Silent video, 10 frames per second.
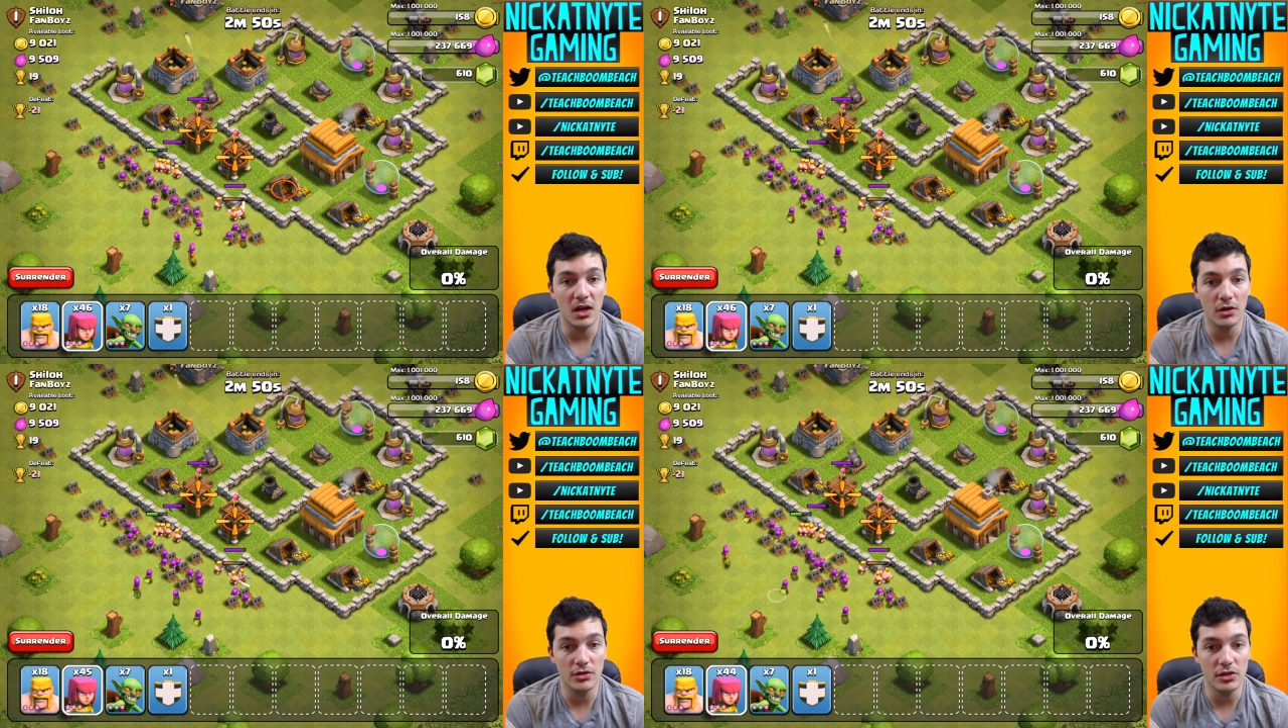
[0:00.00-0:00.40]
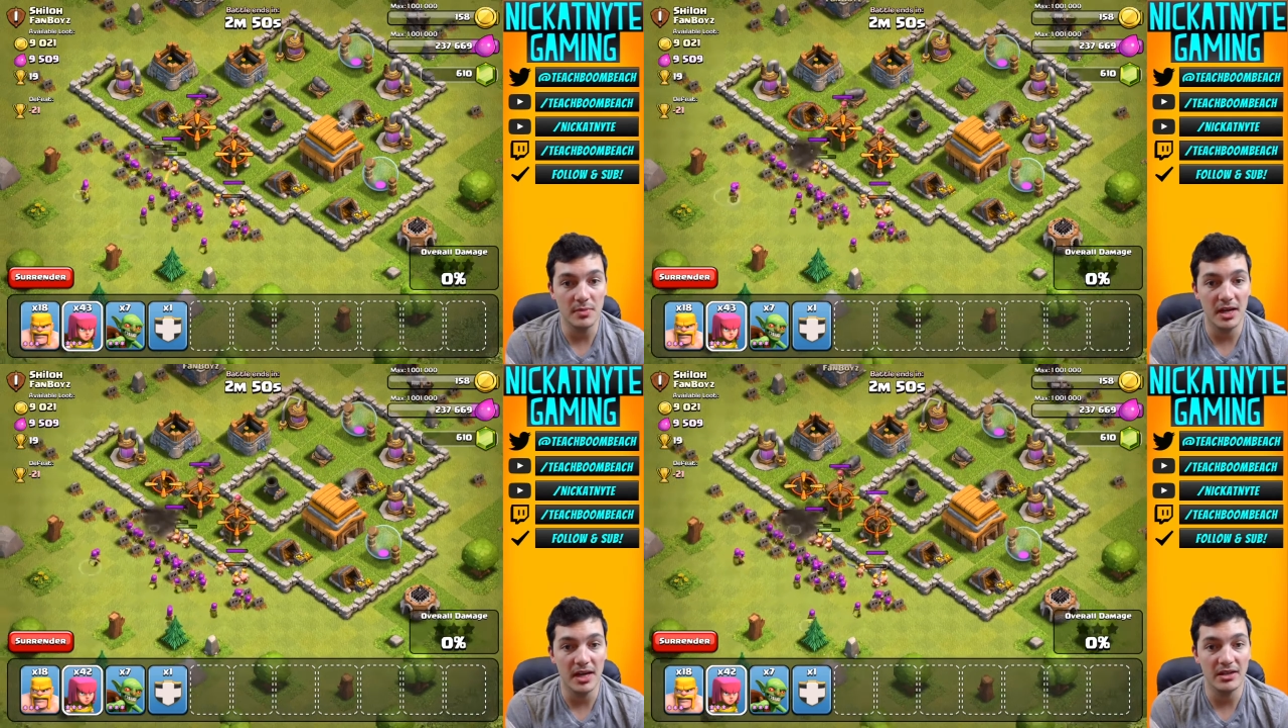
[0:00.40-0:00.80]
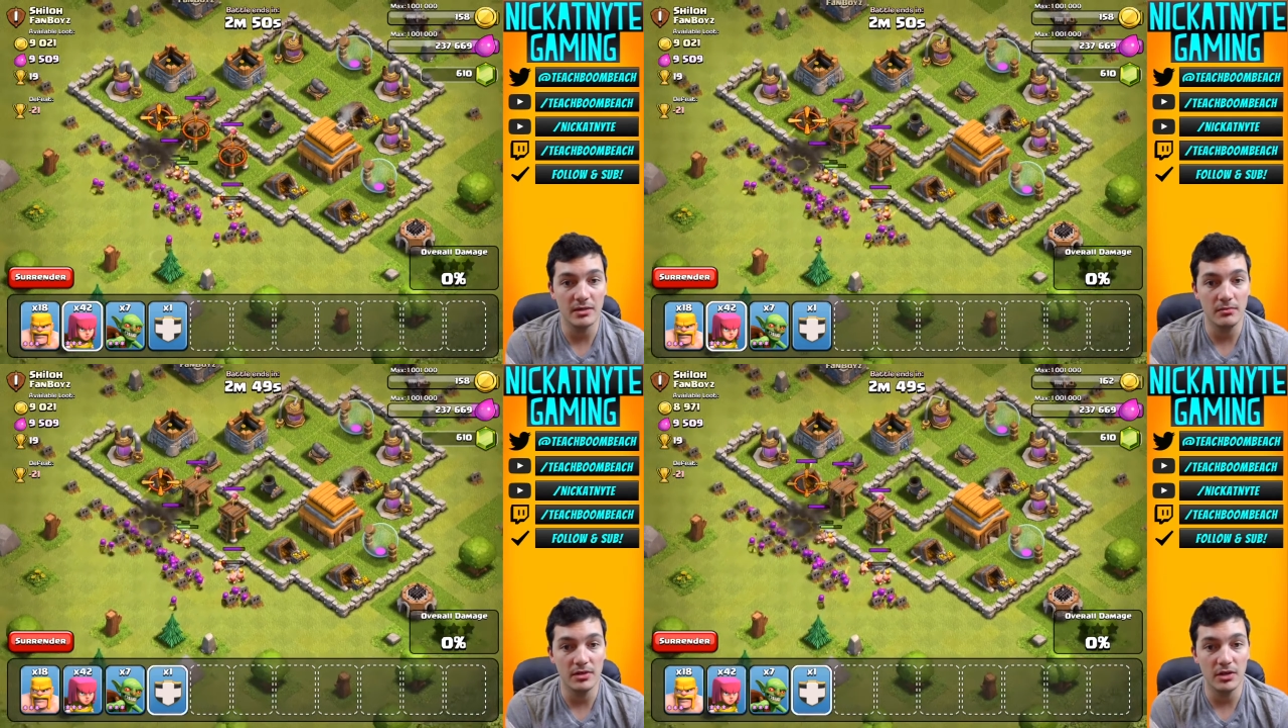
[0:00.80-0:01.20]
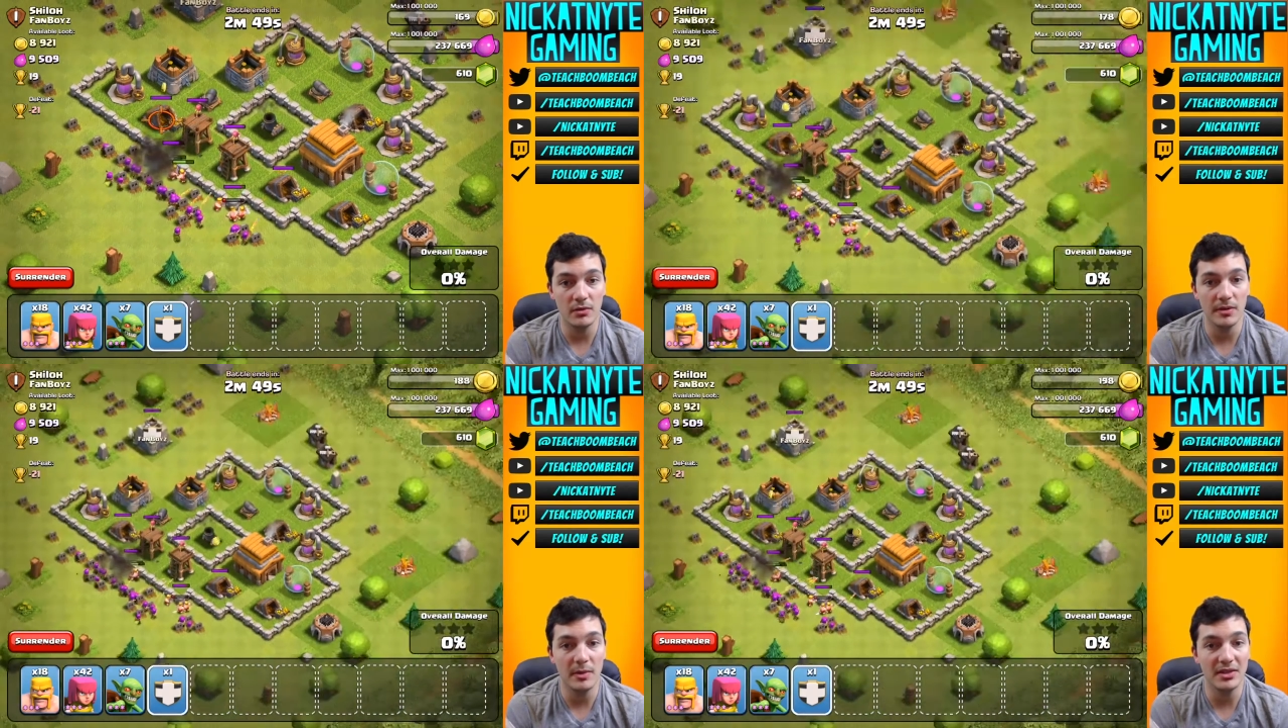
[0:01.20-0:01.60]
Archers behind them.
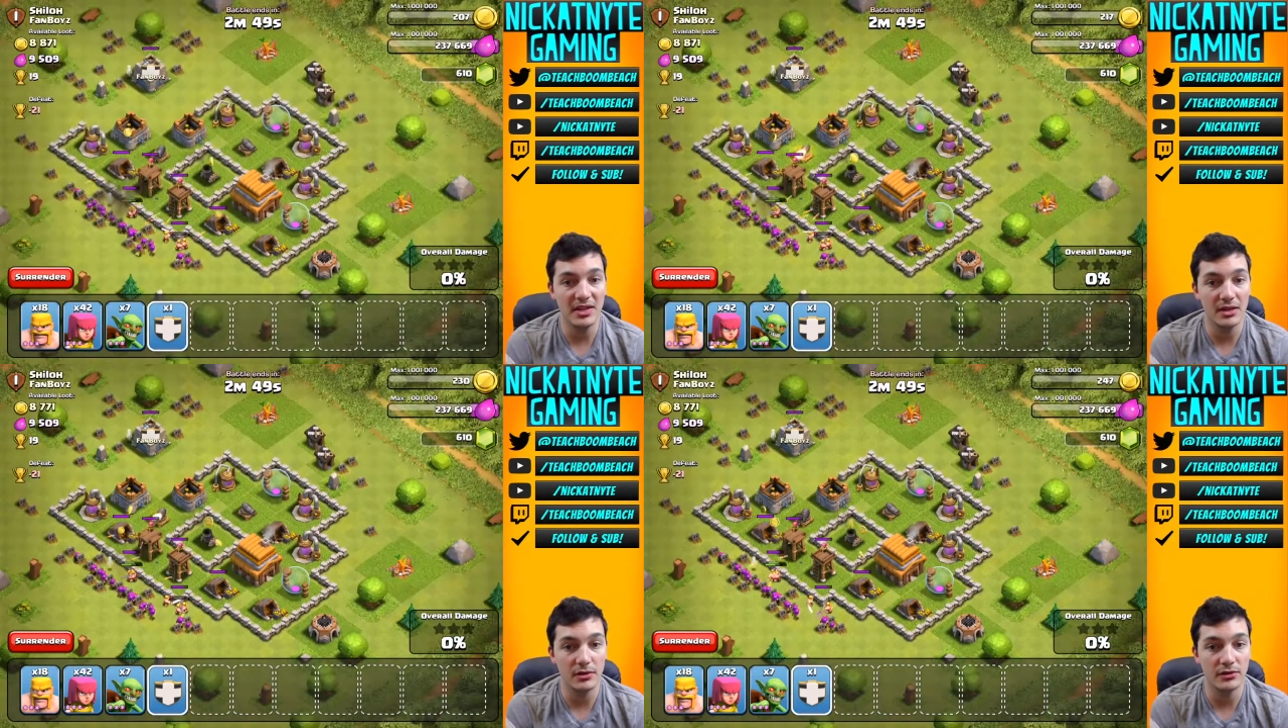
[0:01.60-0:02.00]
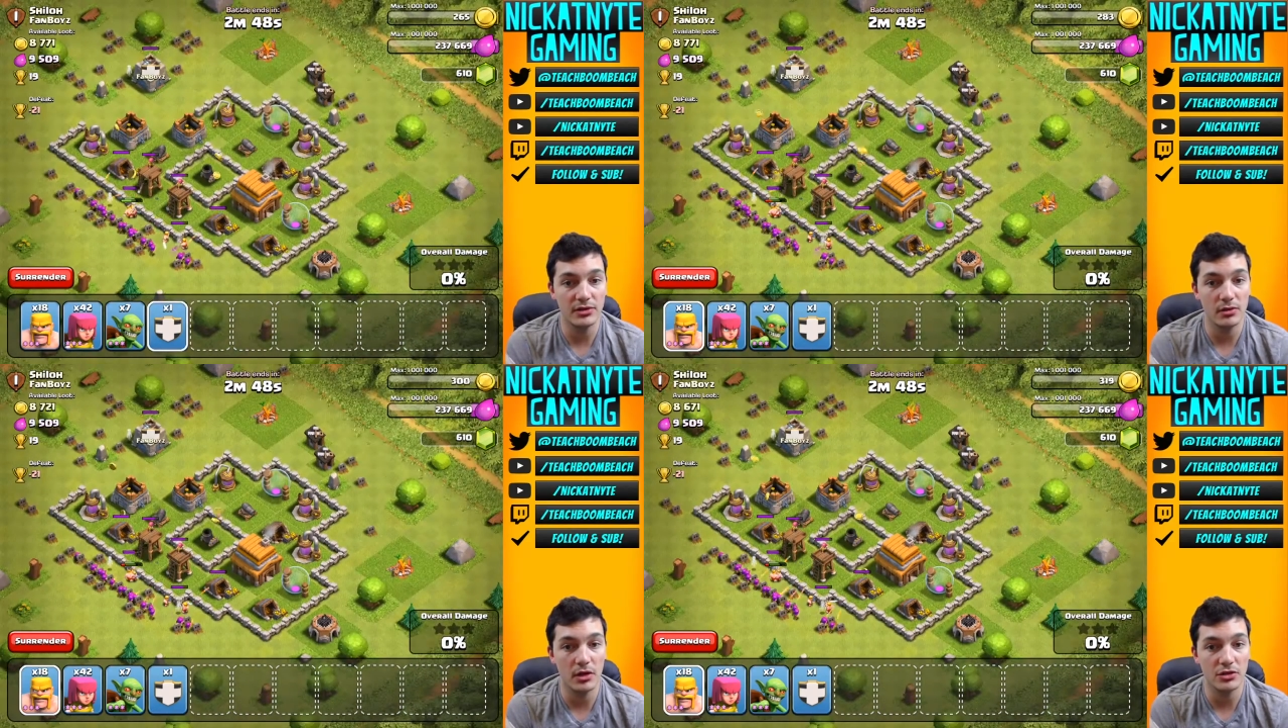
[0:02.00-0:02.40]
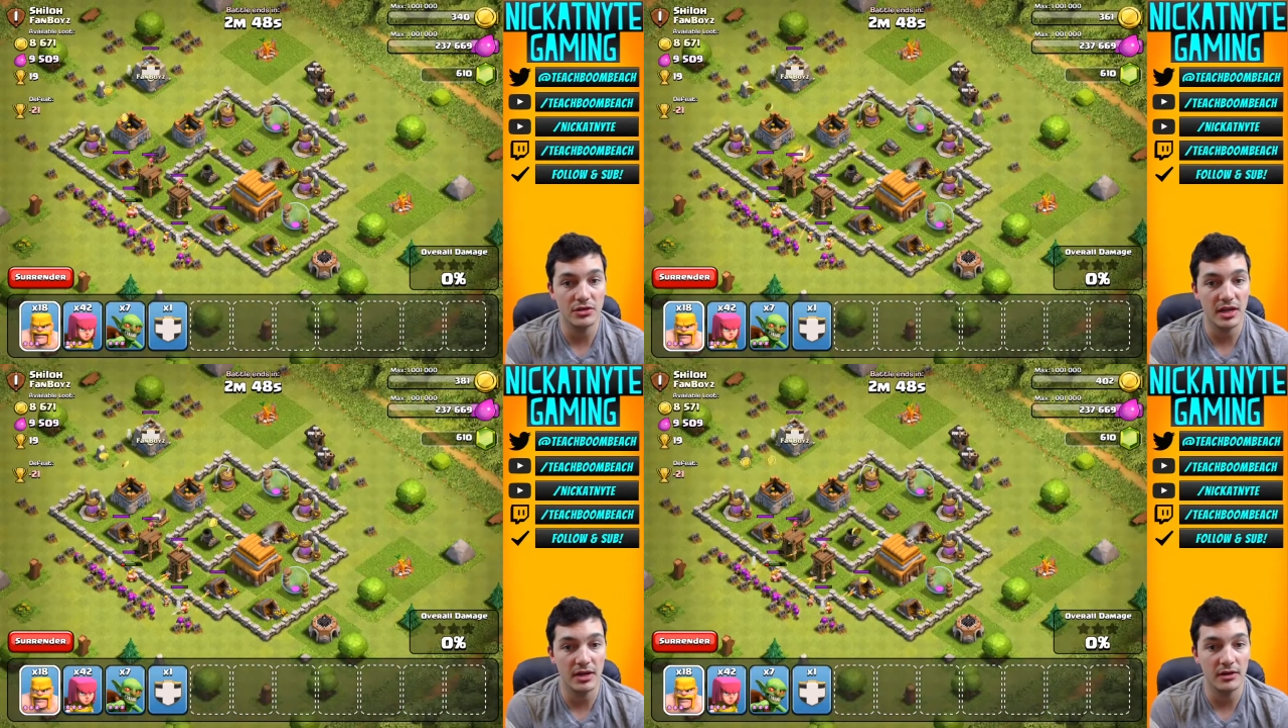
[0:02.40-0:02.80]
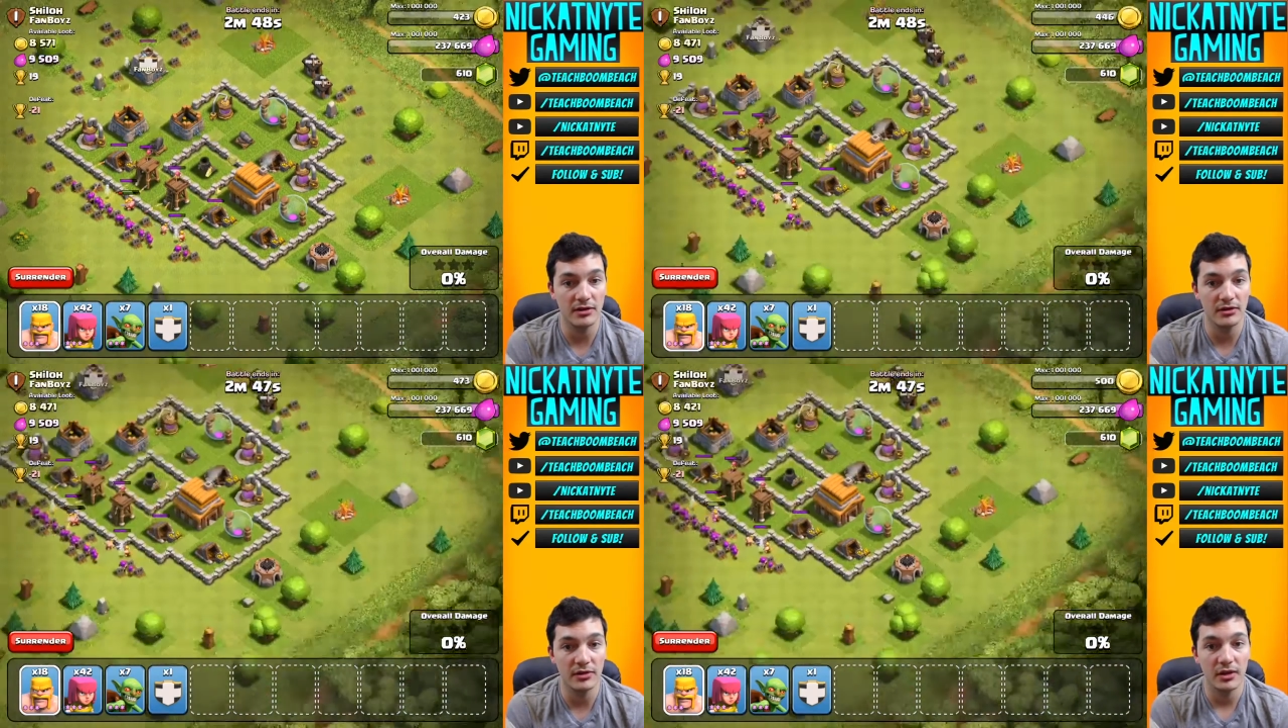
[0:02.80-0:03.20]
Hopefully we can take out those two archer
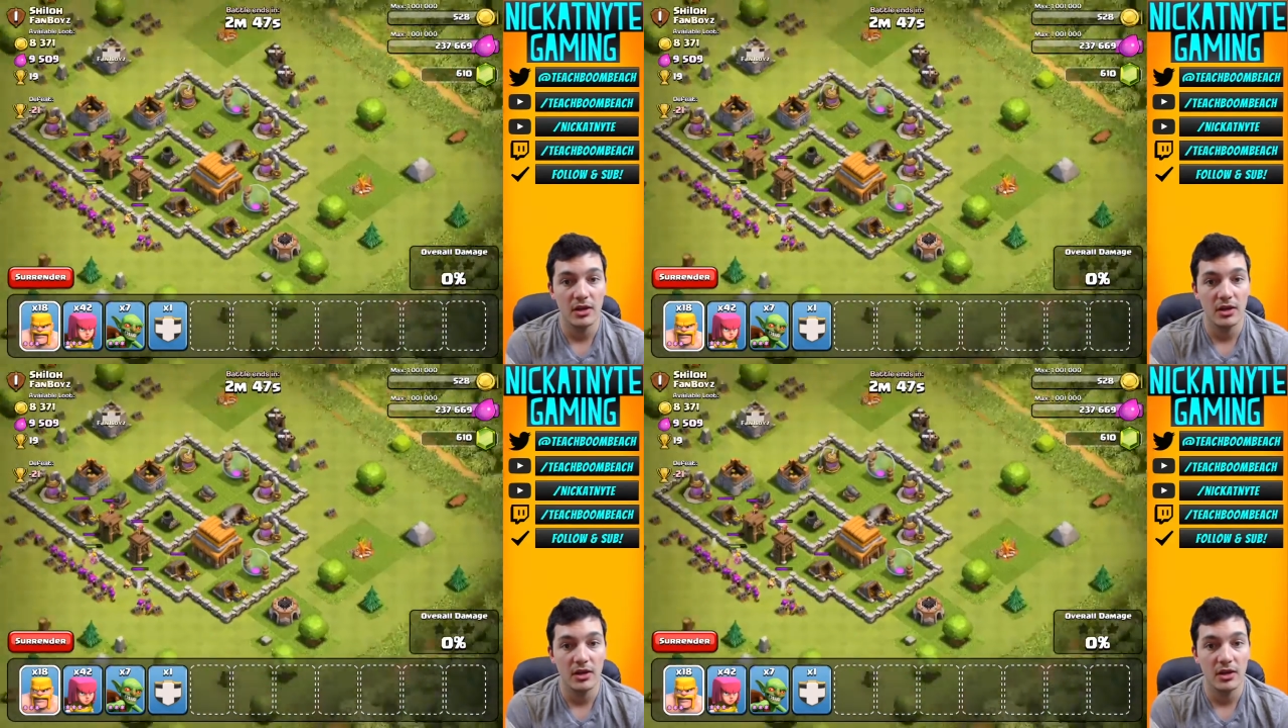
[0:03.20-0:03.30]
towers.